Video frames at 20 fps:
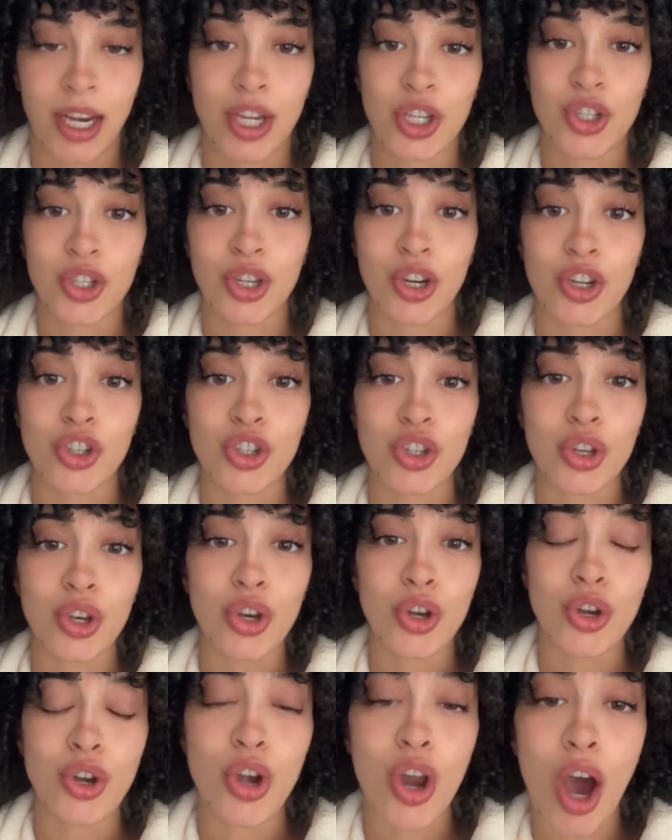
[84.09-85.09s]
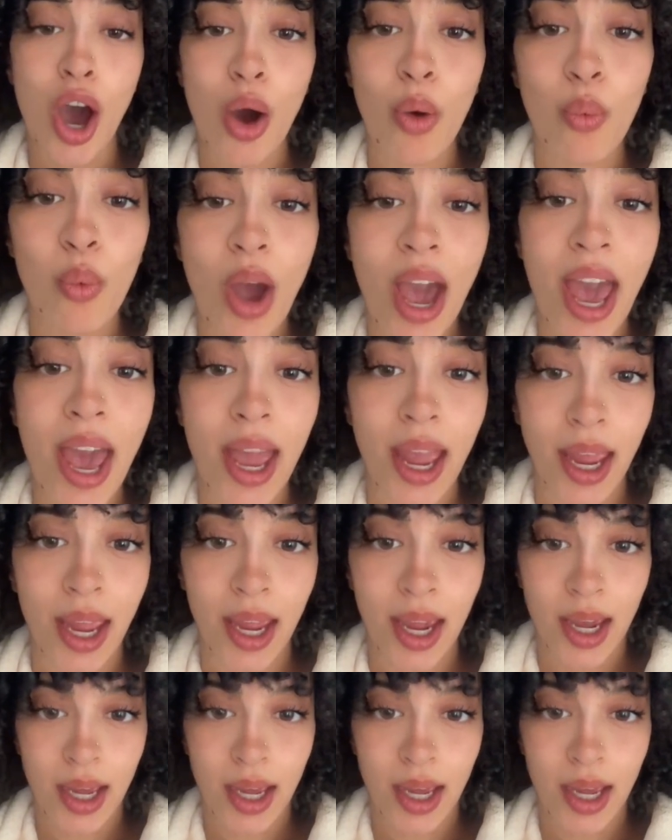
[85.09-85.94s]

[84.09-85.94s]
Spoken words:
because there's no way